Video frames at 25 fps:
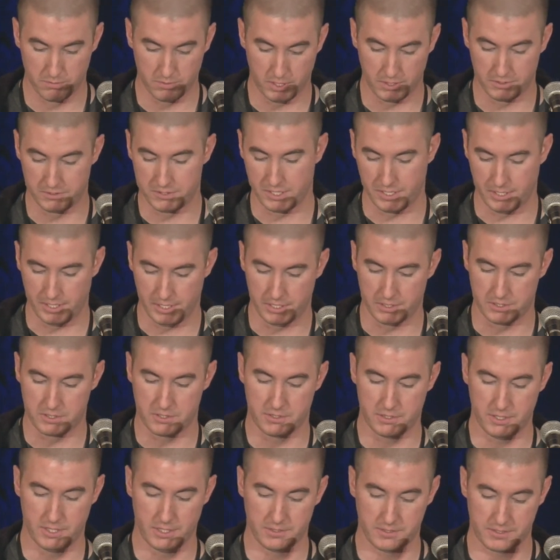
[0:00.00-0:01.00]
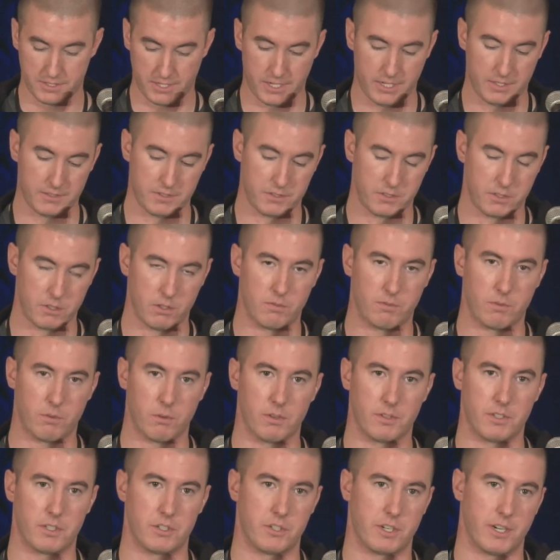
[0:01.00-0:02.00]
unset his size and so
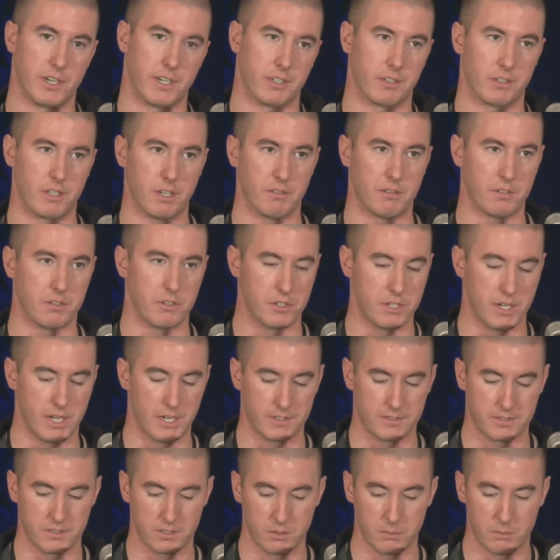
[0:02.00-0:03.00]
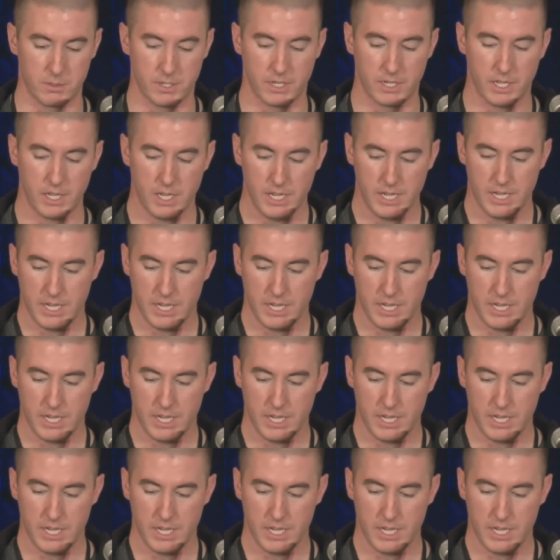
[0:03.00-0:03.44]
forth to try and cover their tracks a little bit.